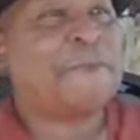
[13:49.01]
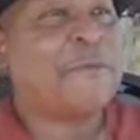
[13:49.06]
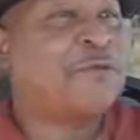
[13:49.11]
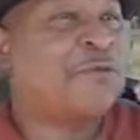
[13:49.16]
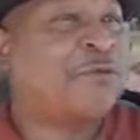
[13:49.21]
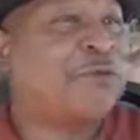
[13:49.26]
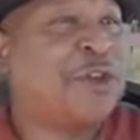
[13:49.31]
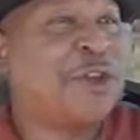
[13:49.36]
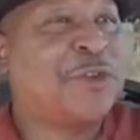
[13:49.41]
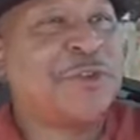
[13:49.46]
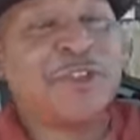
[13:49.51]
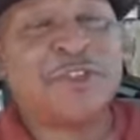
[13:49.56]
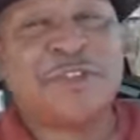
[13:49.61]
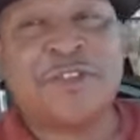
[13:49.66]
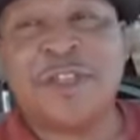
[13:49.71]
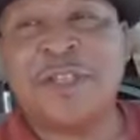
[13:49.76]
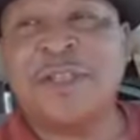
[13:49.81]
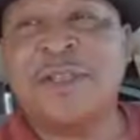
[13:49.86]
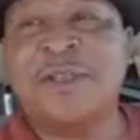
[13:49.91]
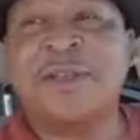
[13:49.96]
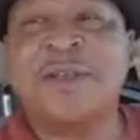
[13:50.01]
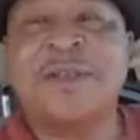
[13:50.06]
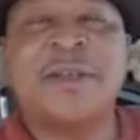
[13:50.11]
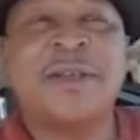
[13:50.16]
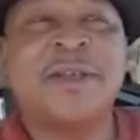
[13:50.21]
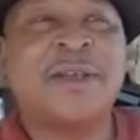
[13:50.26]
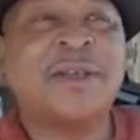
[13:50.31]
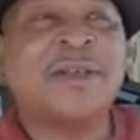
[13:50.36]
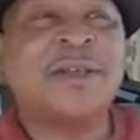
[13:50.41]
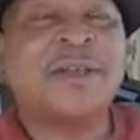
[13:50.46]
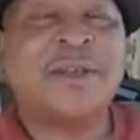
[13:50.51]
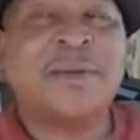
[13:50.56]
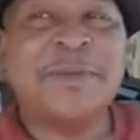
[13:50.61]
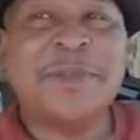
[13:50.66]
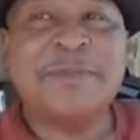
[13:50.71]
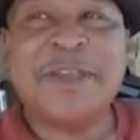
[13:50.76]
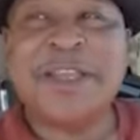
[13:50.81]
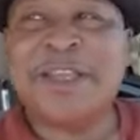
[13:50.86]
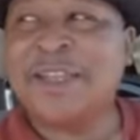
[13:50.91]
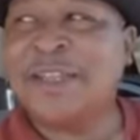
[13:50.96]
frequency. Let me
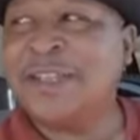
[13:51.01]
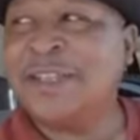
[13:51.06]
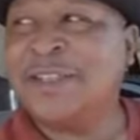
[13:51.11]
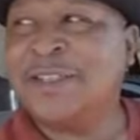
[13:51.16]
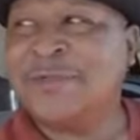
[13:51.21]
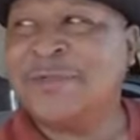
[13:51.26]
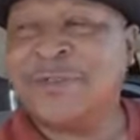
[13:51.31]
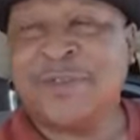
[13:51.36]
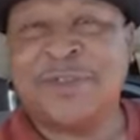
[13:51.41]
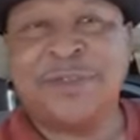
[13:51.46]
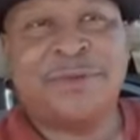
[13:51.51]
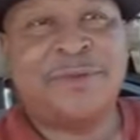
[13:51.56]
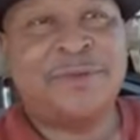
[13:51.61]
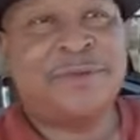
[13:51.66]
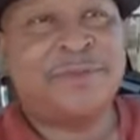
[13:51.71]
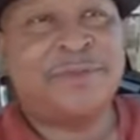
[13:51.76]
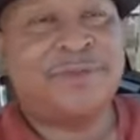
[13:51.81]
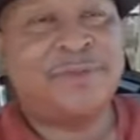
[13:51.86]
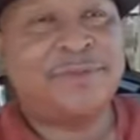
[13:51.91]
make it easy for you.